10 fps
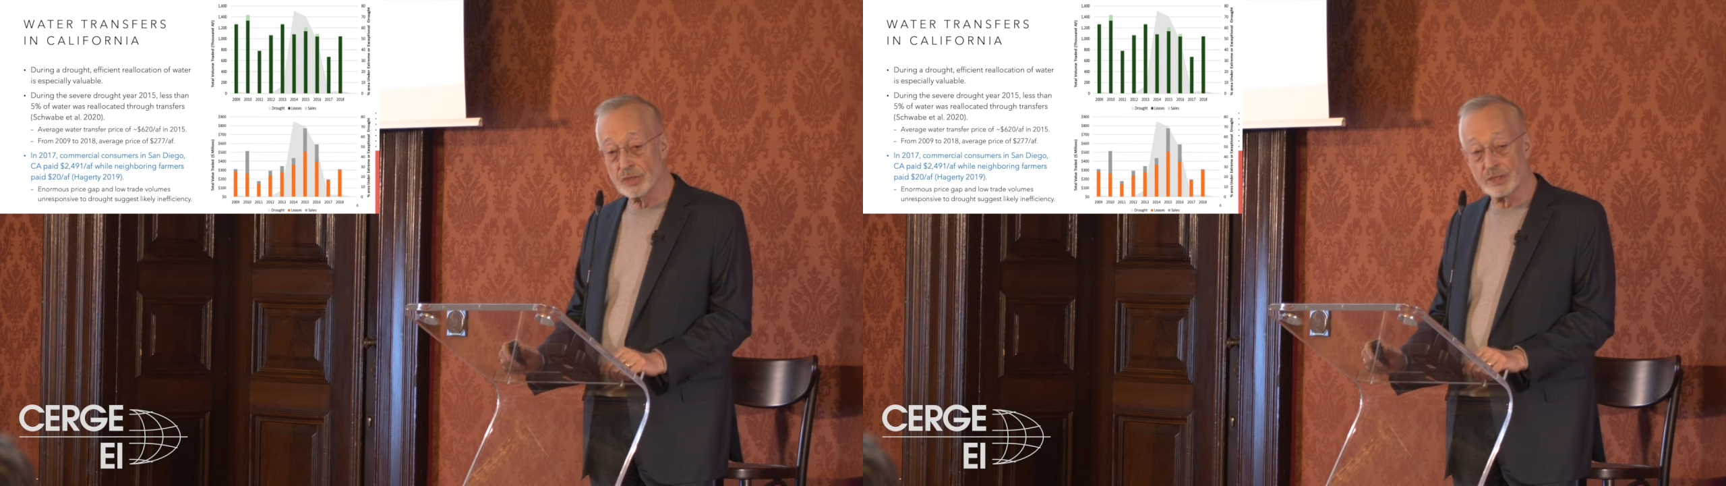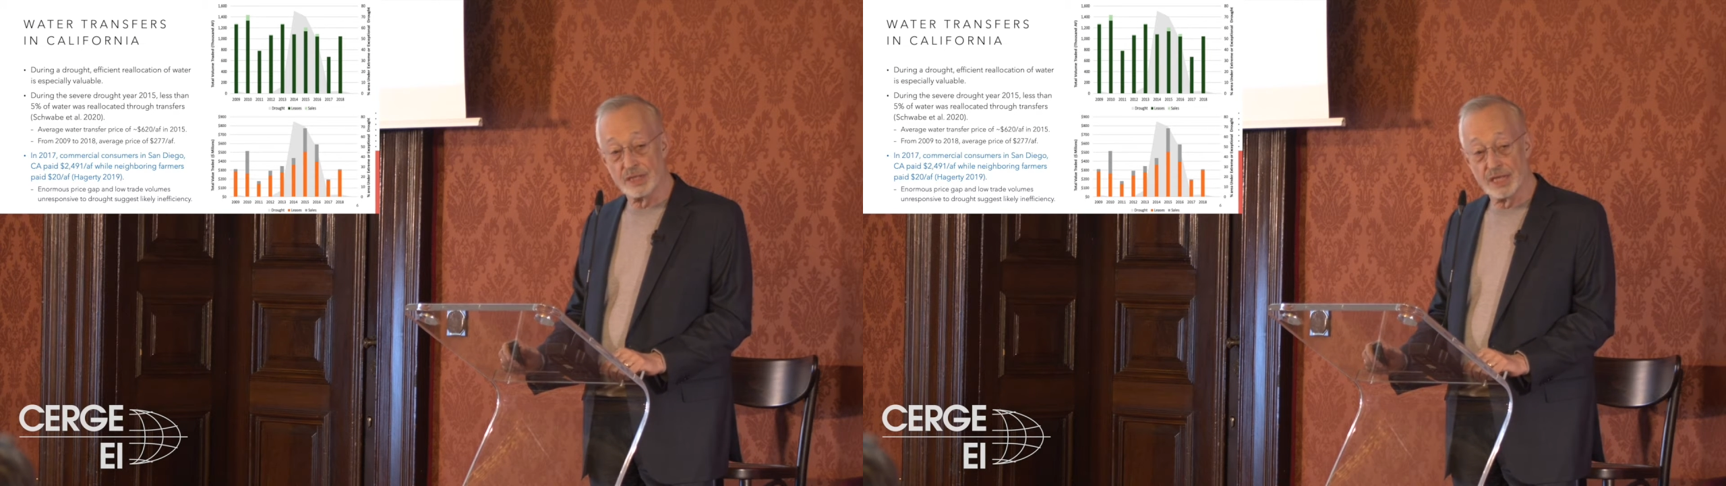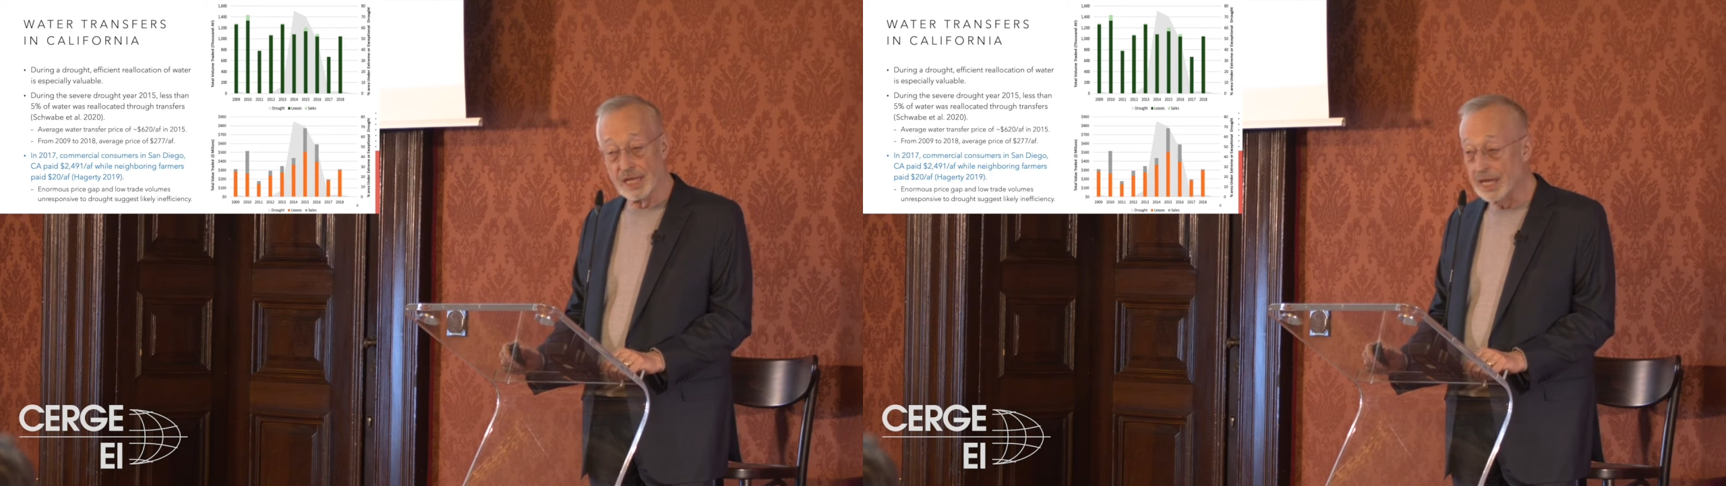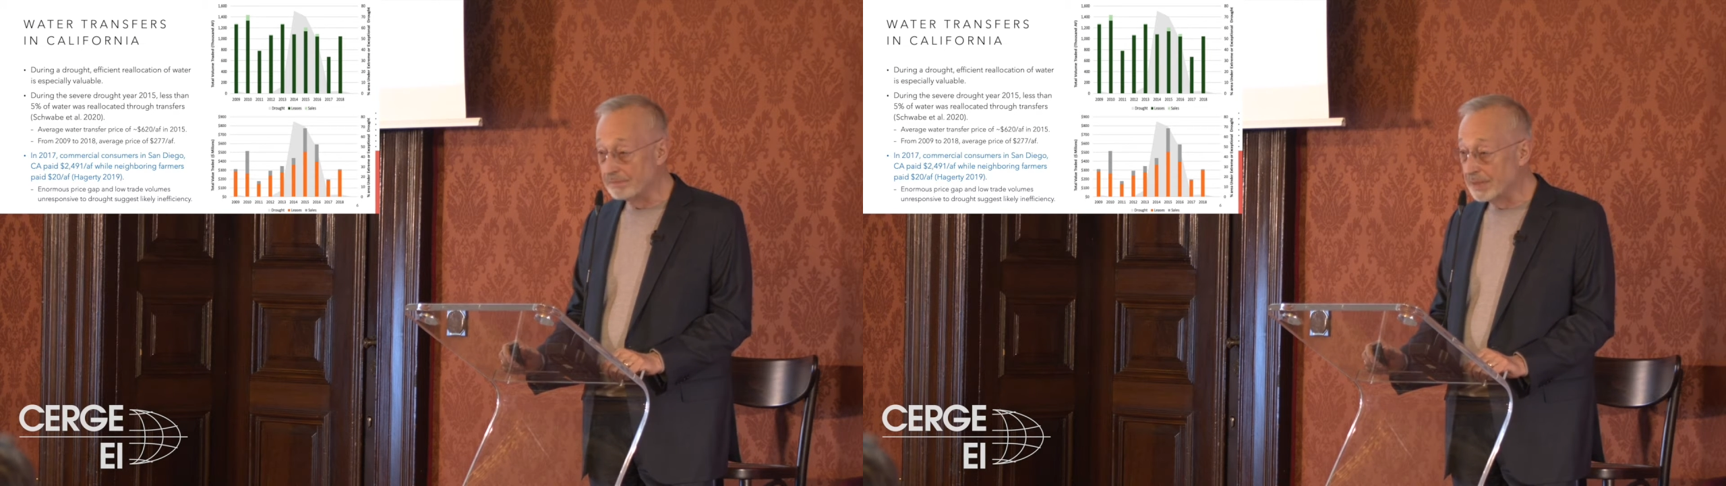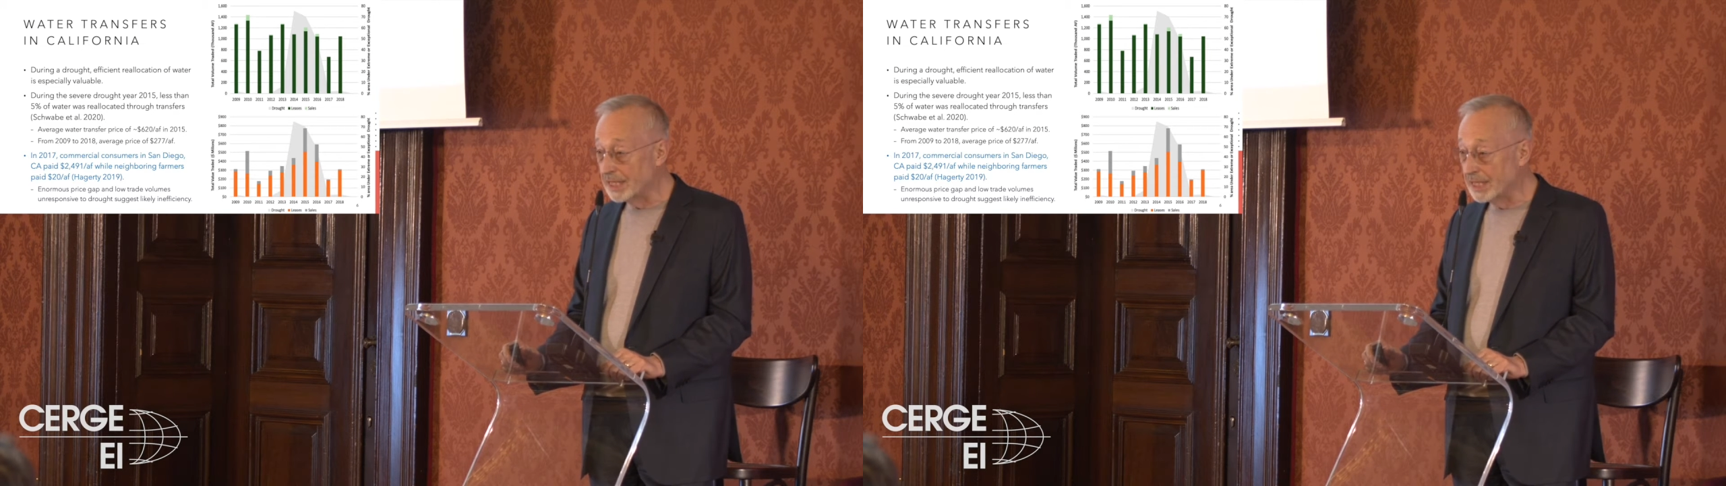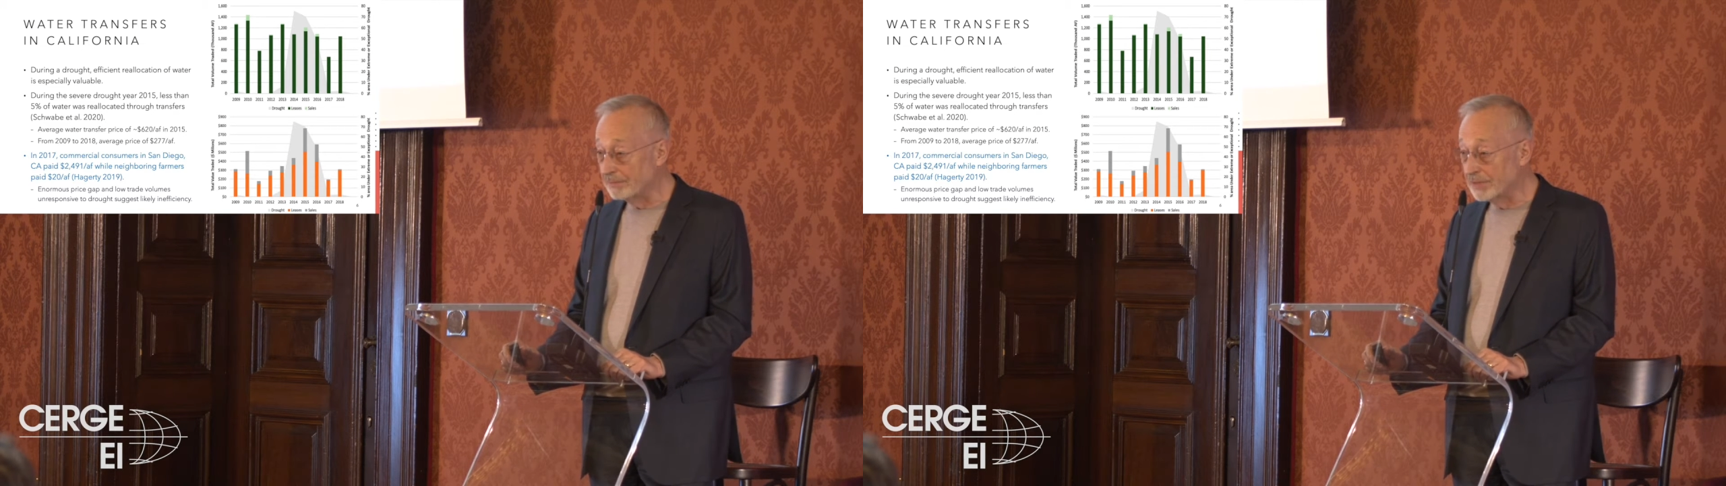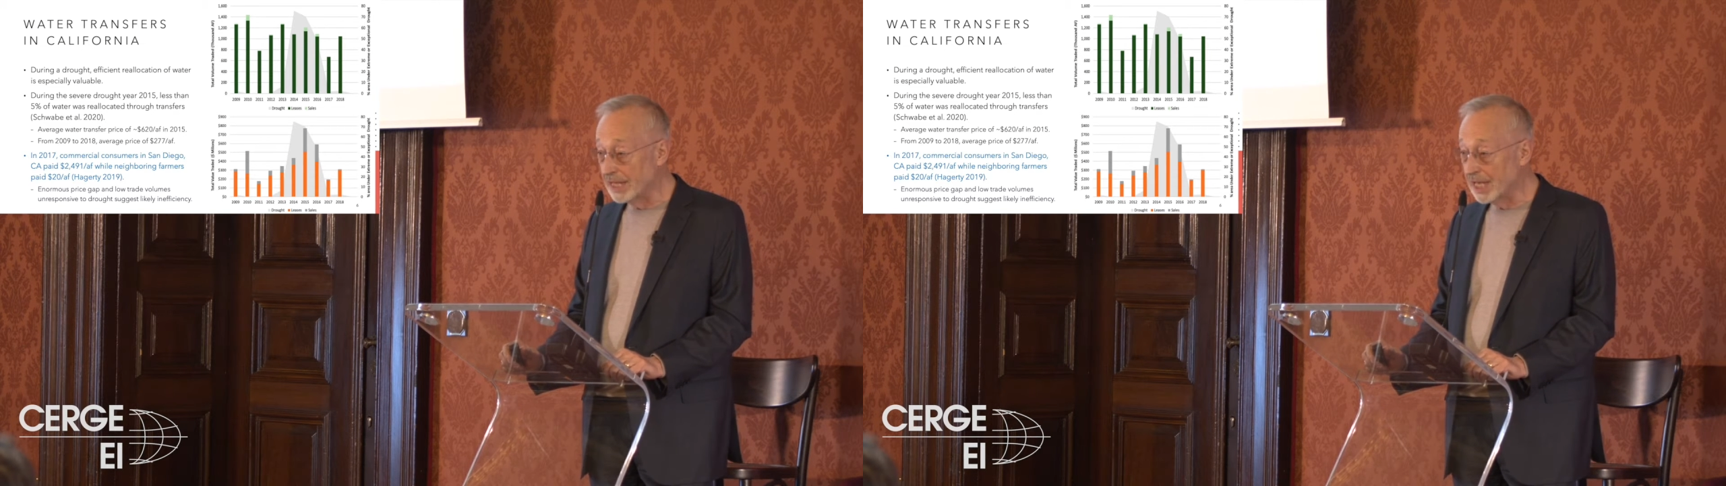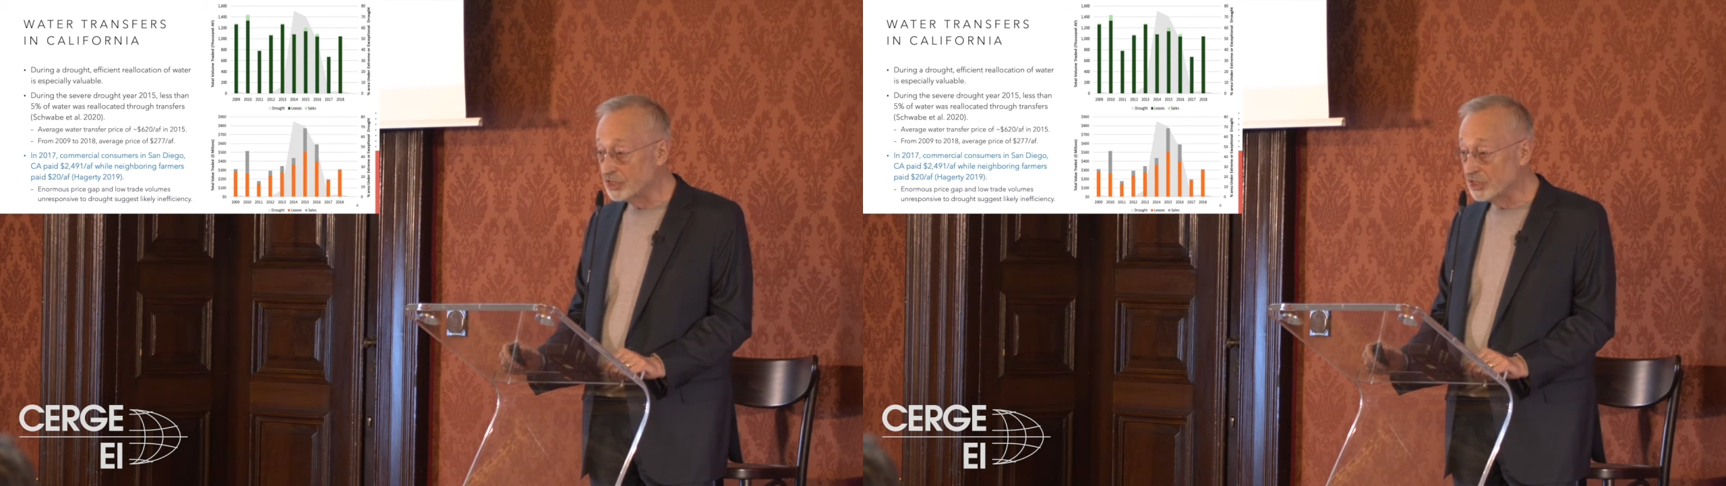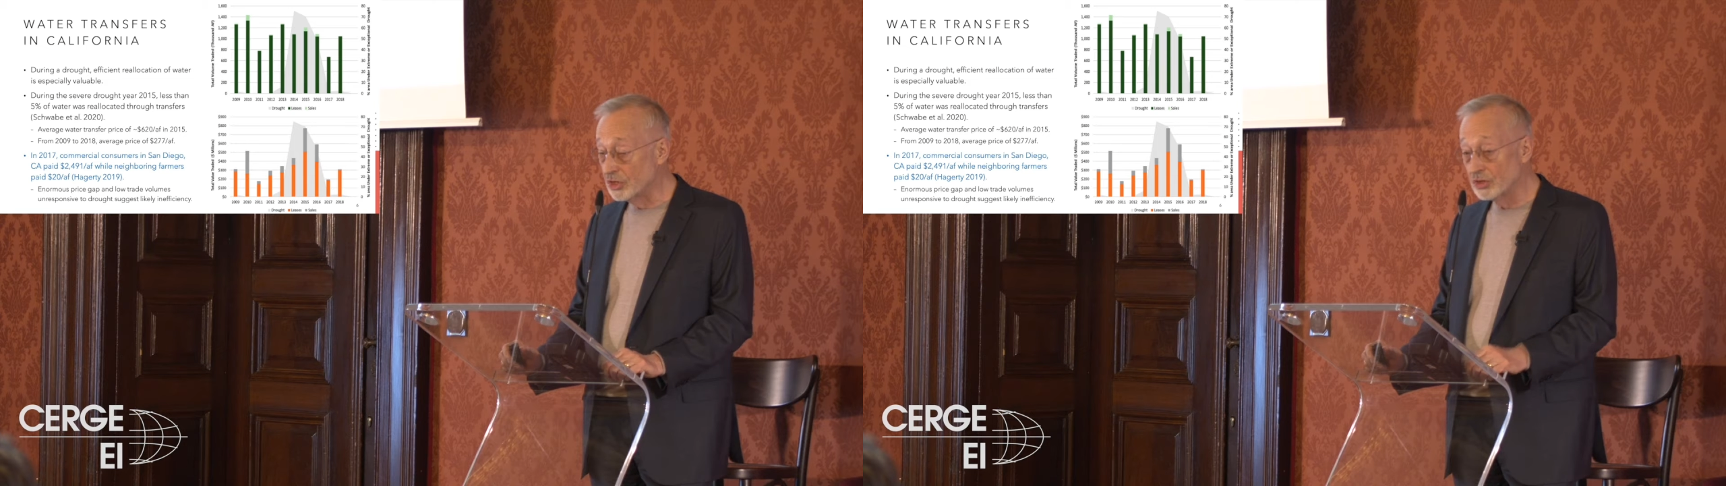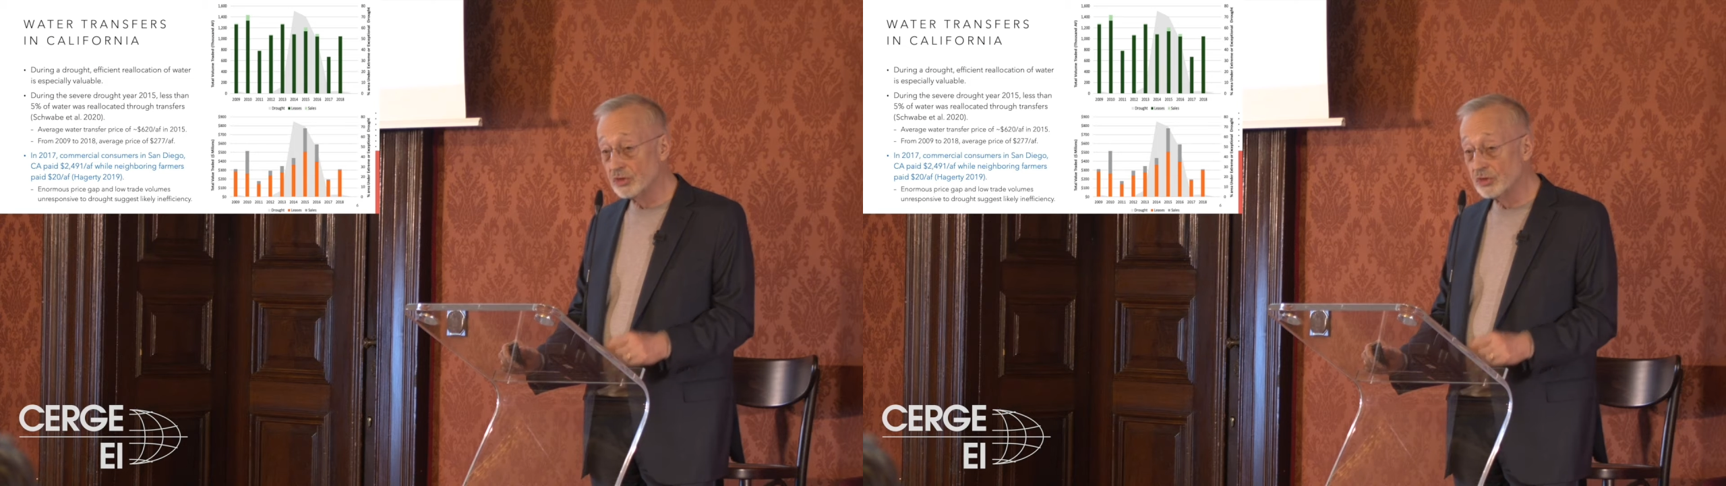and pick it up the next year,